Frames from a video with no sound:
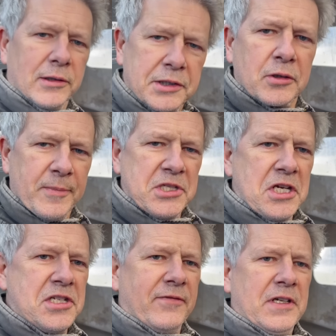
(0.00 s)
the
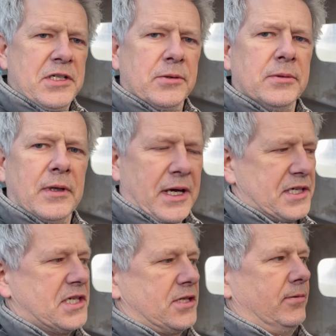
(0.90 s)
documentation video
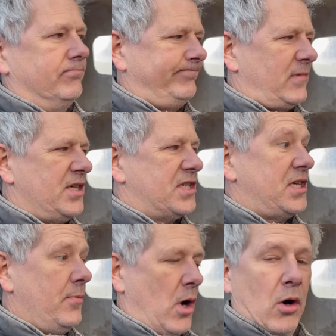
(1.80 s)
has
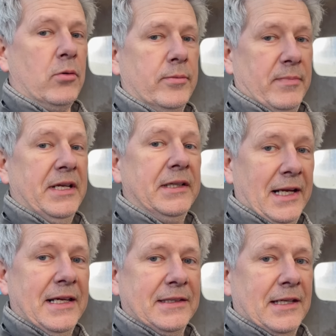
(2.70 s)
somehow been
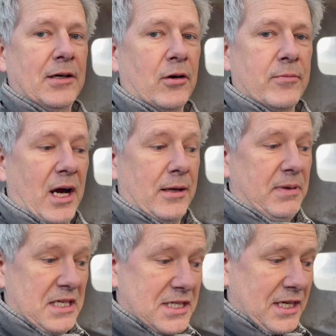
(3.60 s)
deleted on my
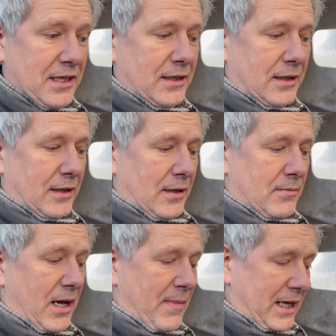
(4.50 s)
PC,
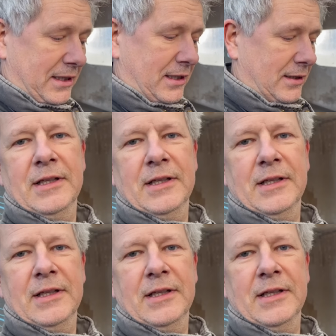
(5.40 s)
my Mac.